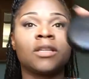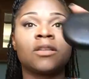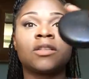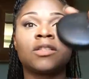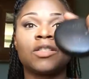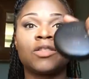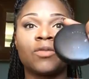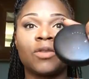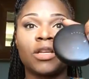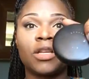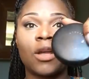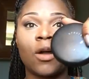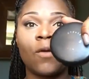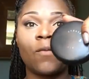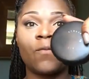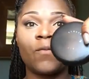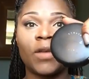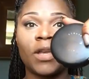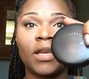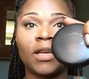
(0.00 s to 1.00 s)

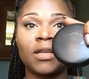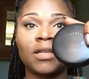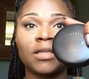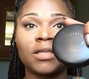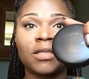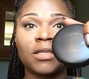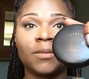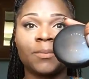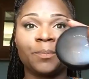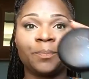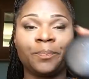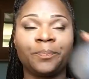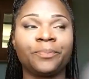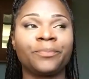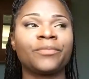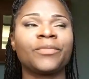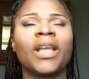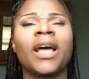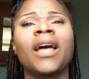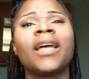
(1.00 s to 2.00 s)
Studio Fix,
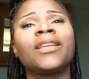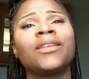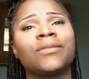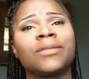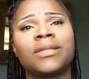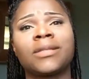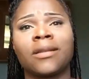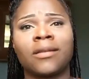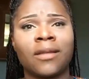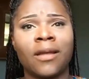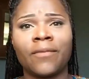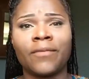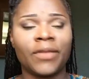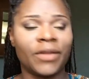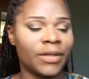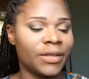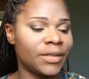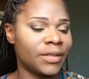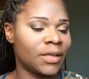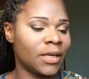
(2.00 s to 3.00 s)
I used to love
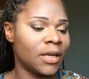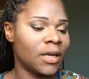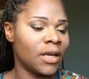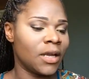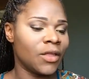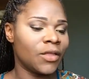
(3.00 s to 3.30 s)
this.